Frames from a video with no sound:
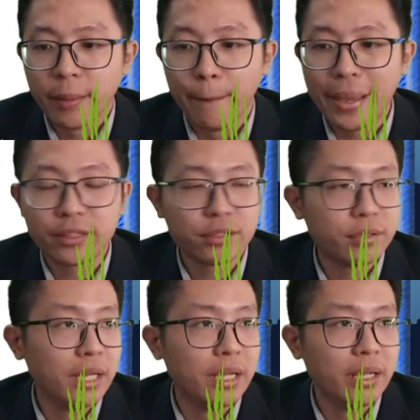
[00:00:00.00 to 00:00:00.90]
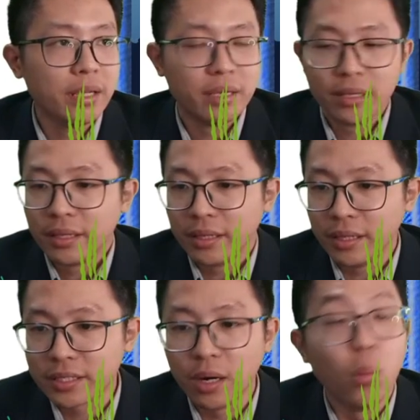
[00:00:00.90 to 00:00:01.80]
Battery
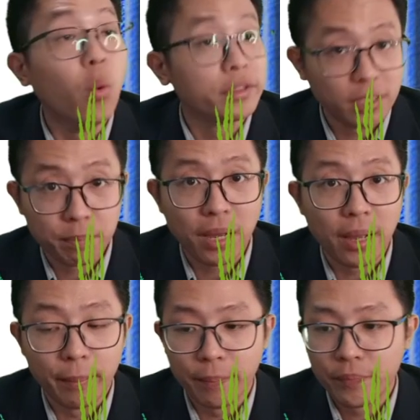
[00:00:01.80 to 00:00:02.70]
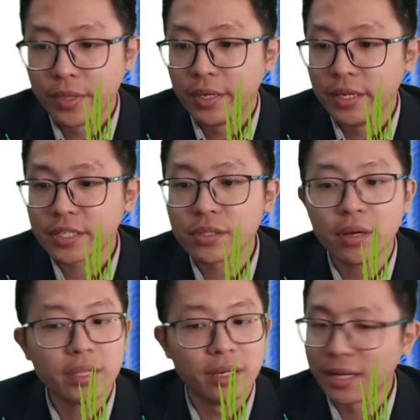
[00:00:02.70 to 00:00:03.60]
is a water pump. It's
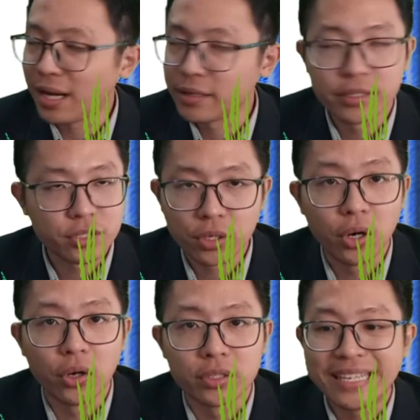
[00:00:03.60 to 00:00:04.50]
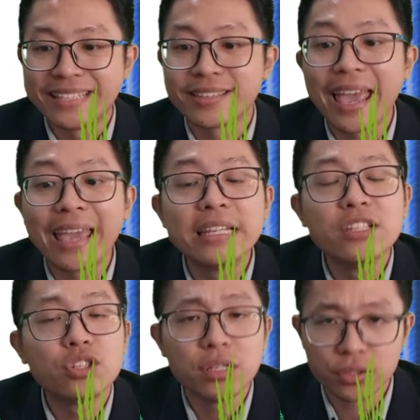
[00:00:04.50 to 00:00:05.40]
not a current source, it's
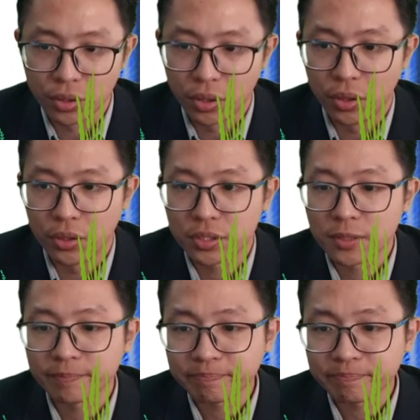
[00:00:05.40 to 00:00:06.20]
energy source.